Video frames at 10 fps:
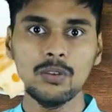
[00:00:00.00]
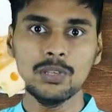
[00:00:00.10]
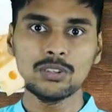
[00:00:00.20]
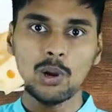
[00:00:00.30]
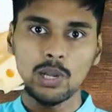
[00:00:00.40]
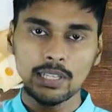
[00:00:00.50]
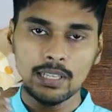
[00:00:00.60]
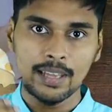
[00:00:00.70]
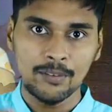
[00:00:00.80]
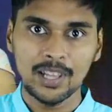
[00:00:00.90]
with all
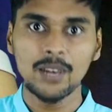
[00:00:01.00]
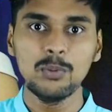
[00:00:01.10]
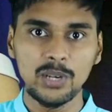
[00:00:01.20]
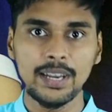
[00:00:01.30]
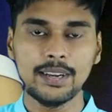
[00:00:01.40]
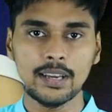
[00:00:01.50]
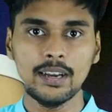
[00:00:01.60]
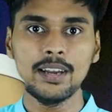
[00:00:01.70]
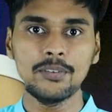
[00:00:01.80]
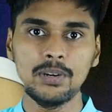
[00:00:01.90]
the available
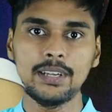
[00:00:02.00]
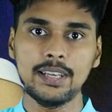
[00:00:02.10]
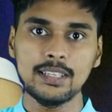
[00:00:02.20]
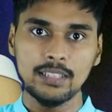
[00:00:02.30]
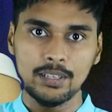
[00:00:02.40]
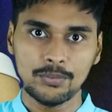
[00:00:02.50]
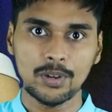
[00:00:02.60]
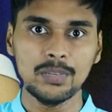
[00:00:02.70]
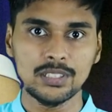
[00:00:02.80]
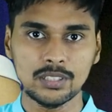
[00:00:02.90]
data, it will take the
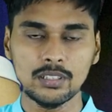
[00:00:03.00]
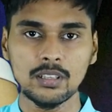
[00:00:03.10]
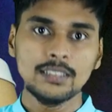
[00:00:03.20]
information,